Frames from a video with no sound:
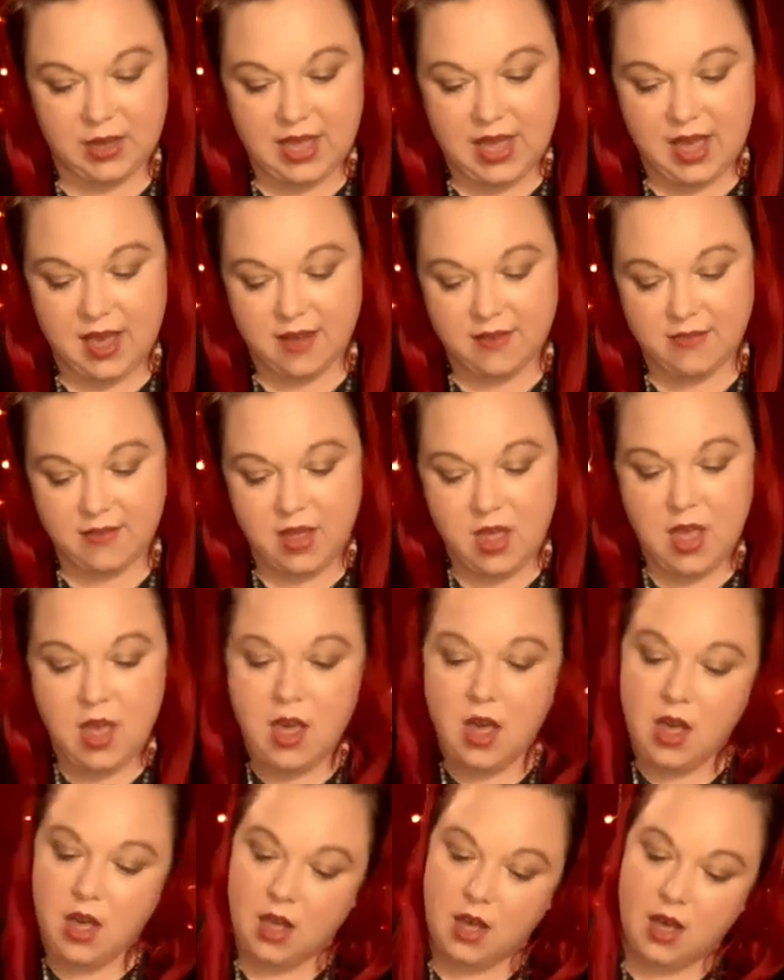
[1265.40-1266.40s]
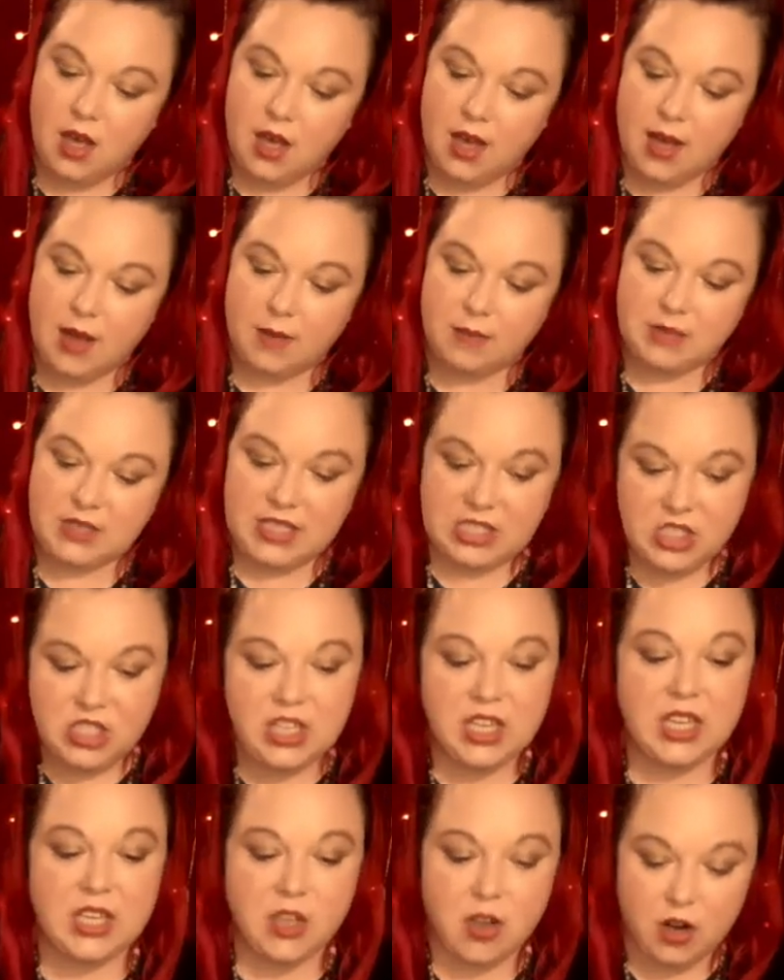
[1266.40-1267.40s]
have
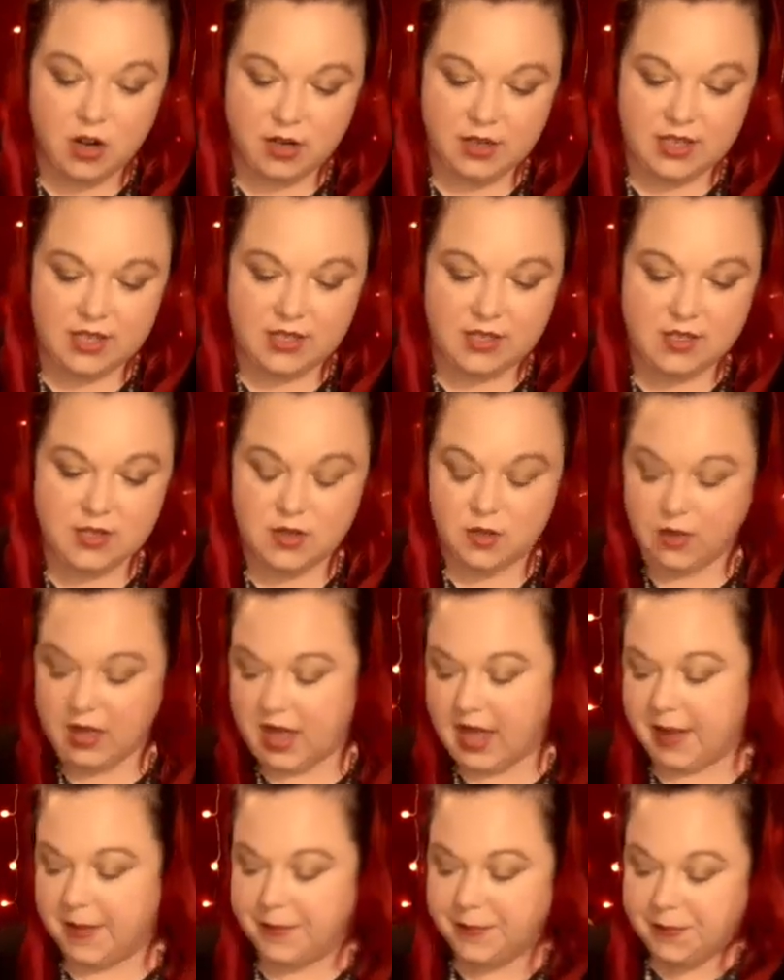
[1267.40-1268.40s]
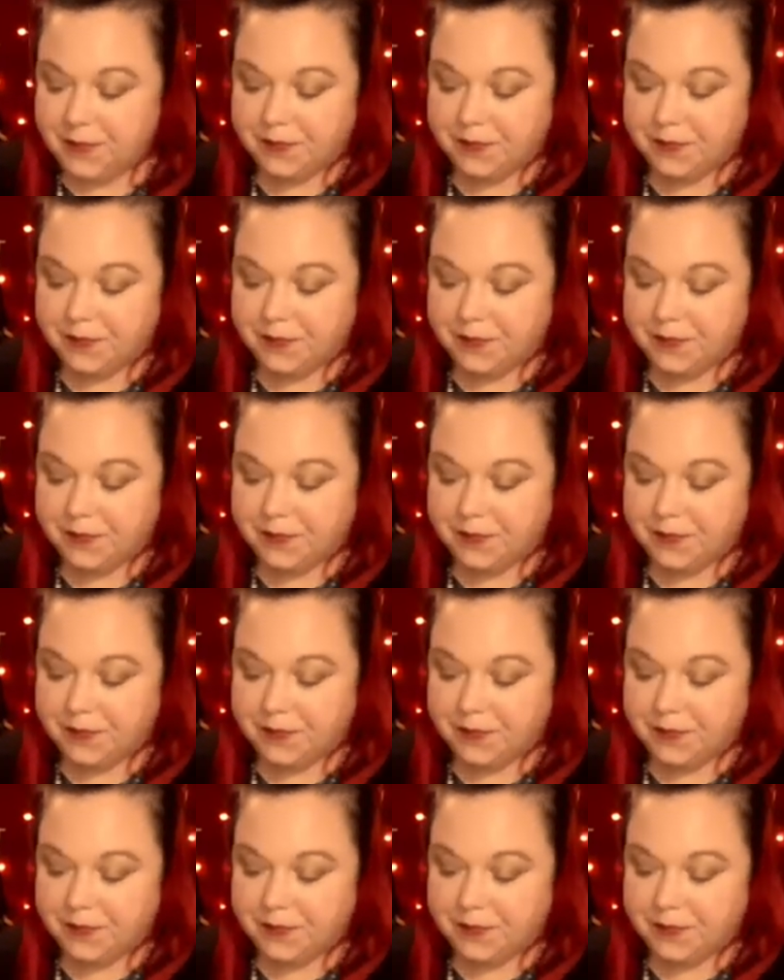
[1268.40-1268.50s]
teaching and artists. Okay.